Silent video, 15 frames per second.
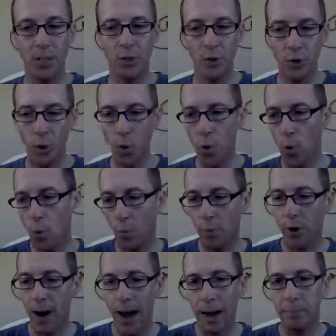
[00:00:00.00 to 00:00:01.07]
So
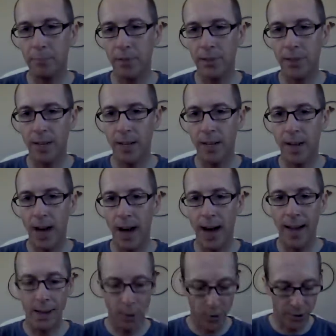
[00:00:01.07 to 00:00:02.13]
perhaps
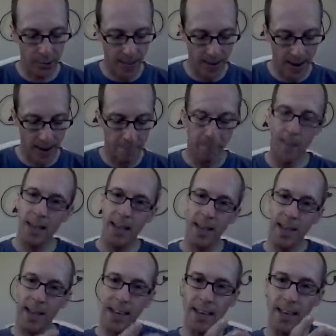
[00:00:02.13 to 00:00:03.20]
I could say,
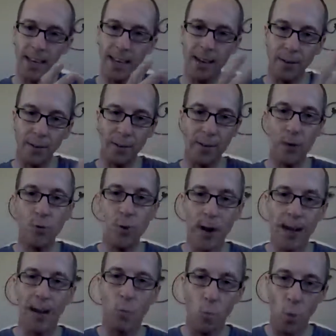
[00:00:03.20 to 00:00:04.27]
if you
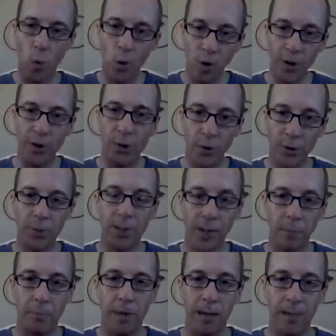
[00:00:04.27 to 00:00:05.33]
had worn your
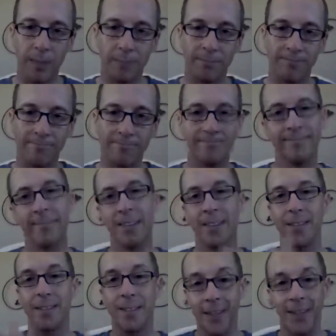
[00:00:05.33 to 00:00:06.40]
seatbelt,
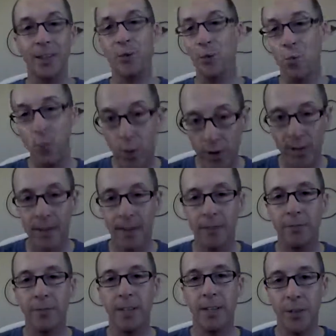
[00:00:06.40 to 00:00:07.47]
then you wouldn't
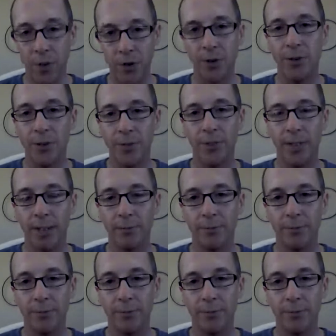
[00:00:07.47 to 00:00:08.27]
have injured yourself.